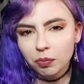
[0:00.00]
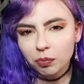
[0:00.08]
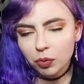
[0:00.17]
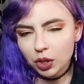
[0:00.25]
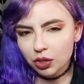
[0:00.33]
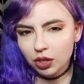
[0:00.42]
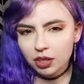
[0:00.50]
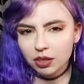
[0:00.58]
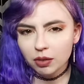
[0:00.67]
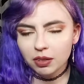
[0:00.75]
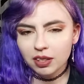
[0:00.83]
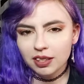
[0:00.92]
moisturizer, I
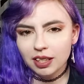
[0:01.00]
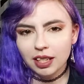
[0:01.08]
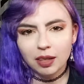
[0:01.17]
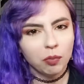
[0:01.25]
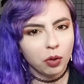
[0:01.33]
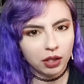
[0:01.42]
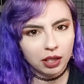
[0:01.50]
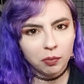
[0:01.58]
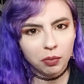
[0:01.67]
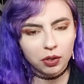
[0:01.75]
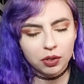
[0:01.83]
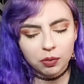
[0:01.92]
want to say, the Morning
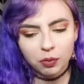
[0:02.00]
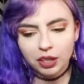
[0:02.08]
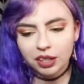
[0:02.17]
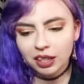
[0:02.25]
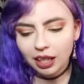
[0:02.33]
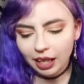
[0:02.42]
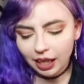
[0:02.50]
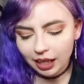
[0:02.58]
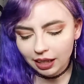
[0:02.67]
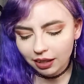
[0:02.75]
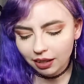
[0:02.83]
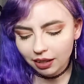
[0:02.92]
Burst one,
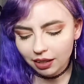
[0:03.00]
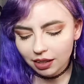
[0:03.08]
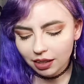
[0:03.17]
and